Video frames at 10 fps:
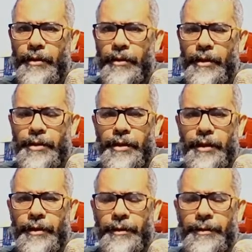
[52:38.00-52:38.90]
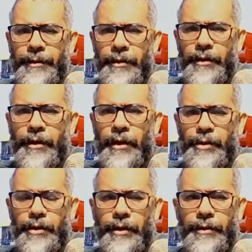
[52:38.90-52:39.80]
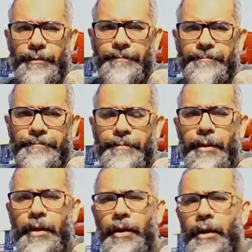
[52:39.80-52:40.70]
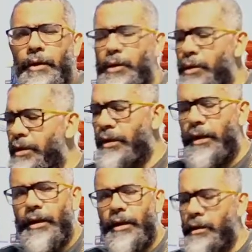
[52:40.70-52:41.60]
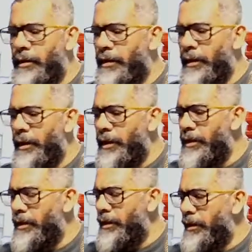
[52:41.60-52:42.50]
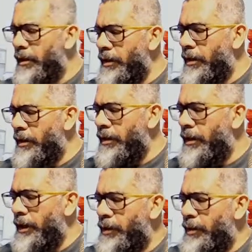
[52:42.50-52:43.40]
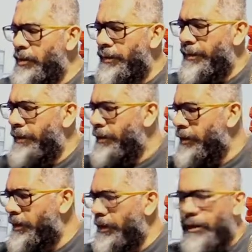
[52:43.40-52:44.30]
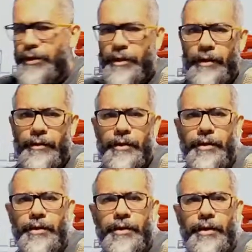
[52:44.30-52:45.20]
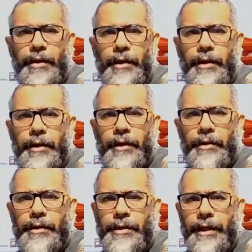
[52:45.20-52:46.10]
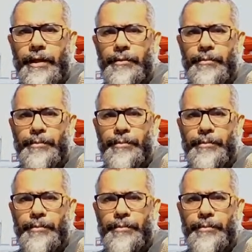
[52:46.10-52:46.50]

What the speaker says: let's say the ground state. Usually in in atoms of having 3 energy levels, the second